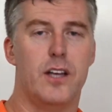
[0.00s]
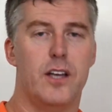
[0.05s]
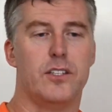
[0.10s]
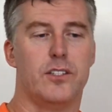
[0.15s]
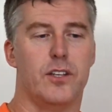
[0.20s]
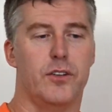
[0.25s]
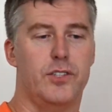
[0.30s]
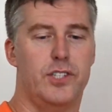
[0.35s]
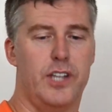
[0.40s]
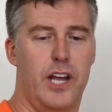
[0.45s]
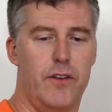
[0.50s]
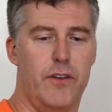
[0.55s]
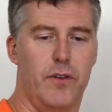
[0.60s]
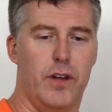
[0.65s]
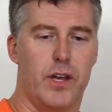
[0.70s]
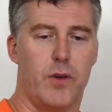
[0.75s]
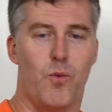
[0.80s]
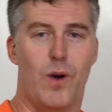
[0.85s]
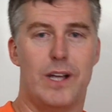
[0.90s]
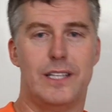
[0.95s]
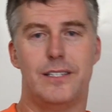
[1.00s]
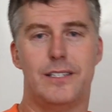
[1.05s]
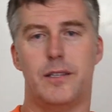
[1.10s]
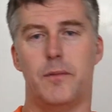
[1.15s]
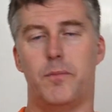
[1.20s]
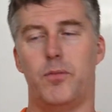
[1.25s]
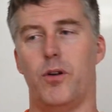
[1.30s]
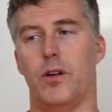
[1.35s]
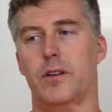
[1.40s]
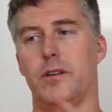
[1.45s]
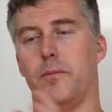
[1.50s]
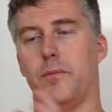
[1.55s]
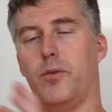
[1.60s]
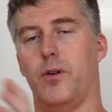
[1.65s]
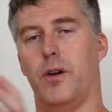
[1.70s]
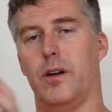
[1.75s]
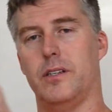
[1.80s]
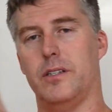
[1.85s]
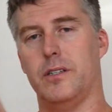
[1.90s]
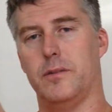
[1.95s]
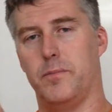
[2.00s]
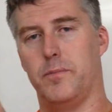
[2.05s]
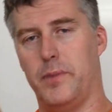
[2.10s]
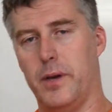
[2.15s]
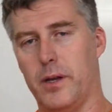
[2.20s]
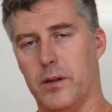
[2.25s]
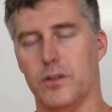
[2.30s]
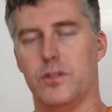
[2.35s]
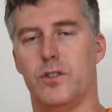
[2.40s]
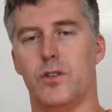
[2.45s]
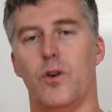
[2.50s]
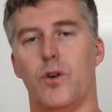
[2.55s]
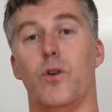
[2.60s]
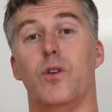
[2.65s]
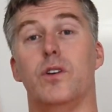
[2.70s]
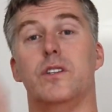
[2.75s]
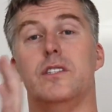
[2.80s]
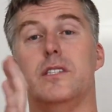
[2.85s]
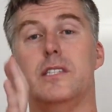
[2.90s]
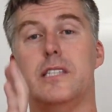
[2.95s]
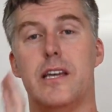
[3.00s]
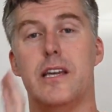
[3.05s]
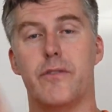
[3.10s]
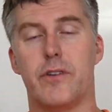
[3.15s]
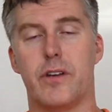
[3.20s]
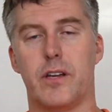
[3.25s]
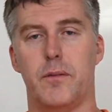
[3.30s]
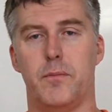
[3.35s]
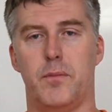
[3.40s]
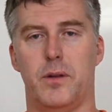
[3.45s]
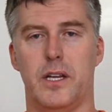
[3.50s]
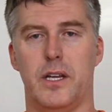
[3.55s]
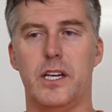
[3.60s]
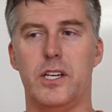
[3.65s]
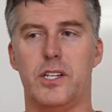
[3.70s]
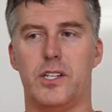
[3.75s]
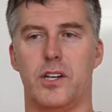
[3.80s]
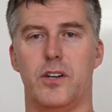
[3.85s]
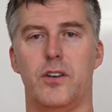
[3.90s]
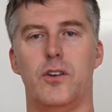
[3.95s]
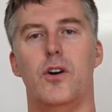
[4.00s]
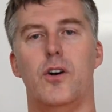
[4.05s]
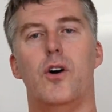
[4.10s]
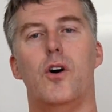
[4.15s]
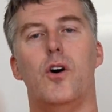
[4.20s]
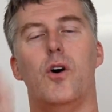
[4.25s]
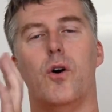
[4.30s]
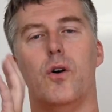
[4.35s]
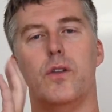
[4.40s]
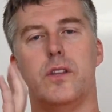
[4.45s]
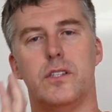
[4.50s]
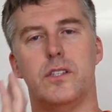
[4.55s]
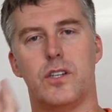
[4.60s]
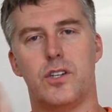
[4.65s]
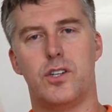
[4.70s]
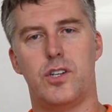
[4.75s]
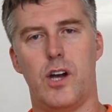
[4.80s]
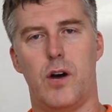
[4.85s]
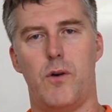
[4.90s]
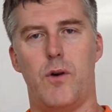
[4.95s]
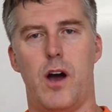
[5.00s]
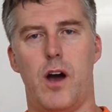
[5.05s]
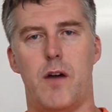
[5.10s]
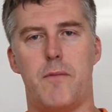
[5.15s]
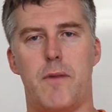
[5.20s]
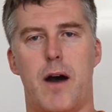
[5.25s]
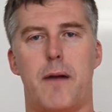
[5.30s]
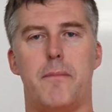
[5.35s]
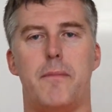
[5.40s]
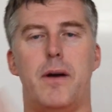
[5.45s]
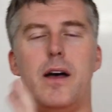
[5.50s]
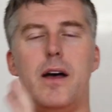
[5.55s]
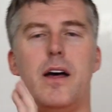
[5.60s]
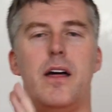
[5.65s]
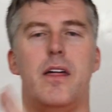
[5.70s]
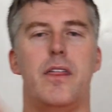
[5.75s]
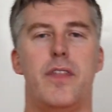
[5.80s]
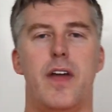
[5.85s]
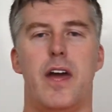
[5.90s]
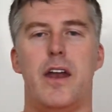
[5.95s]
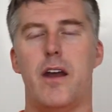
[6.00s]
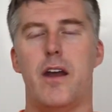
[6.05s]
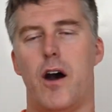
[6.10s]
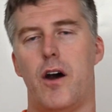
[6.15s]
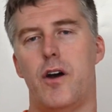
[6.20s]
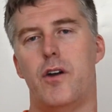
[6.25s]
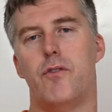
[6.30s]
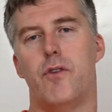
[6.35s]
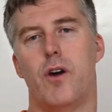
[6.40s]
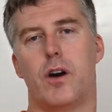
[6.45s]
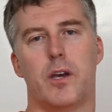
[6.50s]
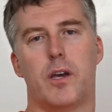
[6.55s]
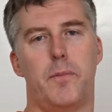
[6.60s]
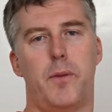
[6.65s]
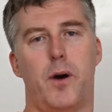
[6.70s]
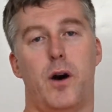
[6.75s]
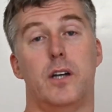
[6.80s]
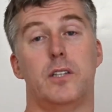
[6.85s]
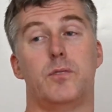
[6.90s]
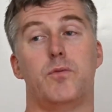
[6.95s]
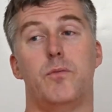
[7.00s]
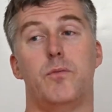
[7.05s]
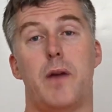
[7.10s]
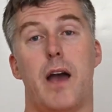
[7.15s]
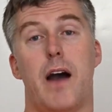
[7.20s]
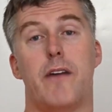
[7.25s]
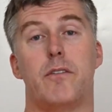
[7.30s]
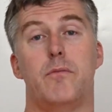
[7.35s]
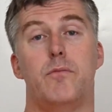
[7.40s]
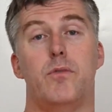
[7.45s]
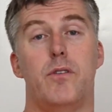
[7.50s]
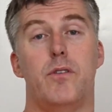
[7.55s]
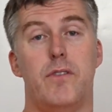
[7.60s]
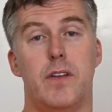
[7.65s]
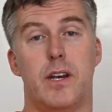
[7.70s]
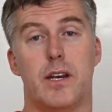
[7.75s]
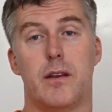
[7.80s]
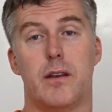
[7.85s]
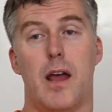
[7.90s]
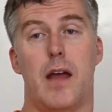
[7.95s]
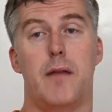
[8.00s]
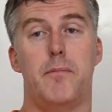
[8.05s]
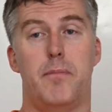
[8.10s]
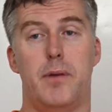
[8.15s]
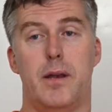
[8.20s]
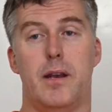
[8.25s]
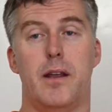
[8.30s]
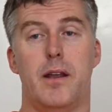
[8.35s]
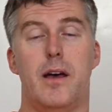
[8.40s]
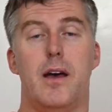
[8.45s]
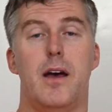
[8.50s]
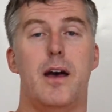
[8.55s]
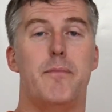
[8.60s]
So generally, once the property is built or it's nearing completion or there's a show home up, then owner occupiers will be able to move in and bid.